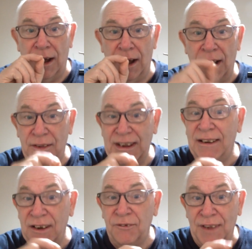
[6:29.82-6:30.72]
at the
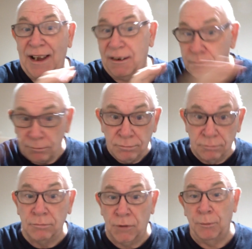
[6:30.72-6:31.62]
end of that
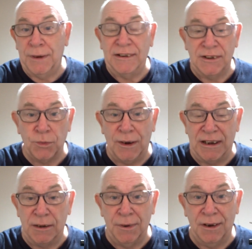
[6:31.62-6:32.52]
complete
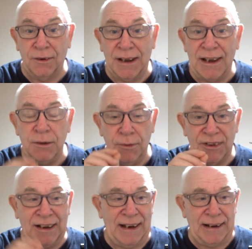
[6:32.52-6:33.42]
sweep, okay, with
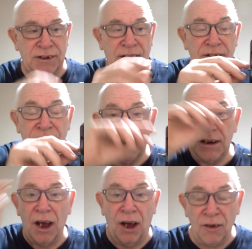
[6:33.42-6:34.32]
the click. So you can turn
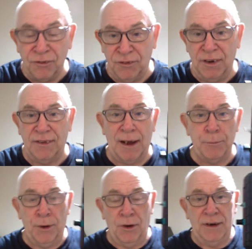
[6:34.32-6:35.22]
it off at
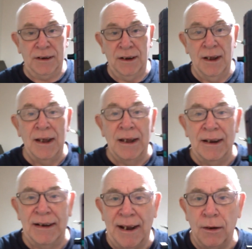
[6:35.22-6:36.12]
that point.
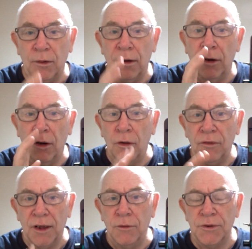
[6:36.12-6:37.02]
Now all
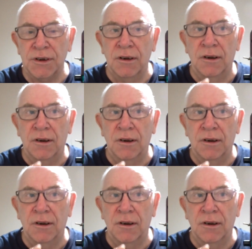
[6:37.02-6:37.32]
those